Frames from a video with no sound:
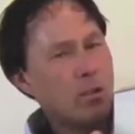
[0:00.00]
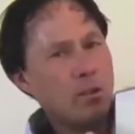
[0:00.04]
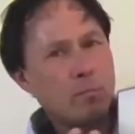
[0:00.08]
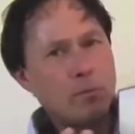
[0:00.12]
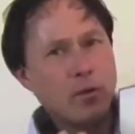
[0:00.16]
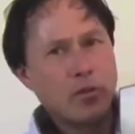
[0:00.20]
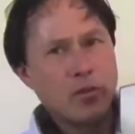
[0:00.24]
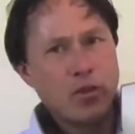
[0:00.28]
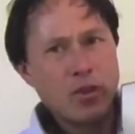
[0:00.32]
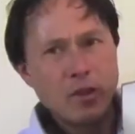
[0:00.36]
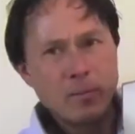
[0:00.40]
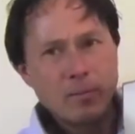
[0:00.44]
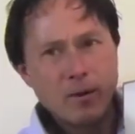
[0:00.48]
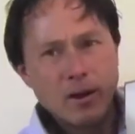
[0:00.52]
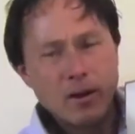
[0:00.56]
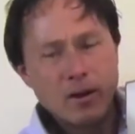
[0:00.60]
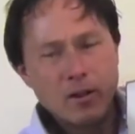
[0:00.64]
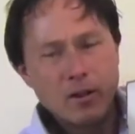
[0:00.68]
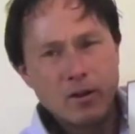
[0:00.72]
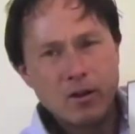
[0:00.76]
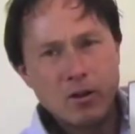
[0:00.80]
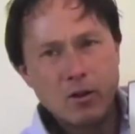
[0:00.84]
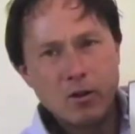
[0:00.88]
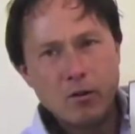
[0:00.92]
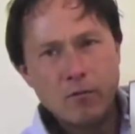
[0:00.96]
But think about it,
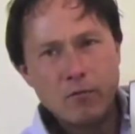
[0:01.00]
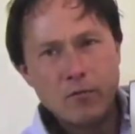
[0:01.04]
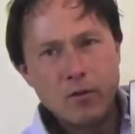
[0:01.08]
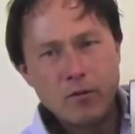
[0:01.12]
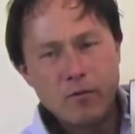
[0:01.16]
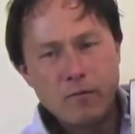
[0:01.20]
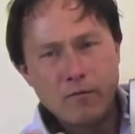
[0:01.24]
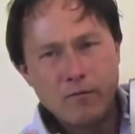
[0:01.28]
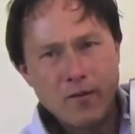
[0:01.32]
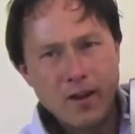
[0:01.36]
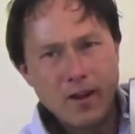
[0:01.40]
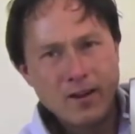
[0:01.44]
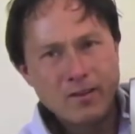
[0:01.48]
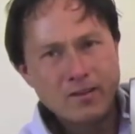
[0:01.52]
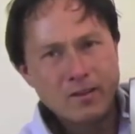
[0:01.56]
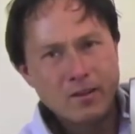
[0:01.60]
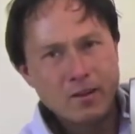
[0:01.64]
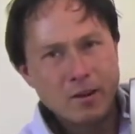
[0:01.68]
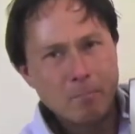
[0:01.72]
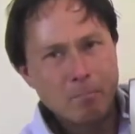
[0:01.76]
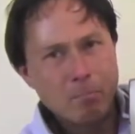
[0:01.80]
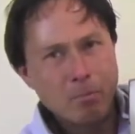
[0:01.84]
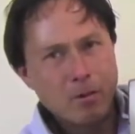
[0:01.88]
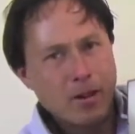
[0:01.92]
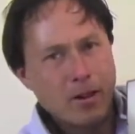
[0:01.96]
you know, if you invest in
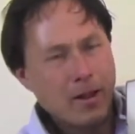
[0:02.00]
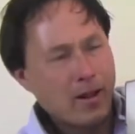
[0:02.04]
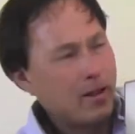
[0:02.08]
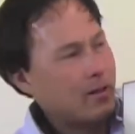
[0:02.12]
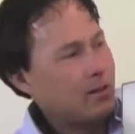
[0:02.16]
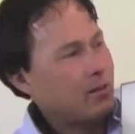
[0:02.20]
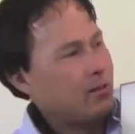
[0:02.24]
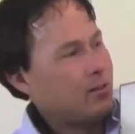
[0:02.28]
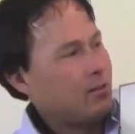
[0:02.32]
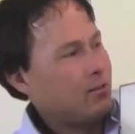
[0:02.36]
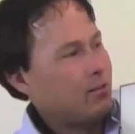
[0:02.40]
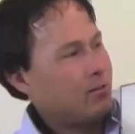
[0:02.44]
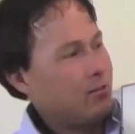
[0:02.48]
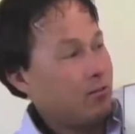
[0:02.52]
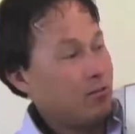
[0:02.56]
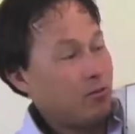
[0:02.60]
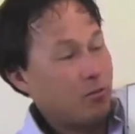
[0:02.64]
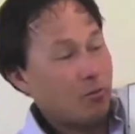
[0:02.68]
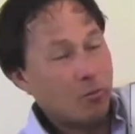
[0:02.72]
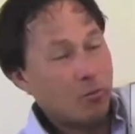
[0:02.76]
an appliance, you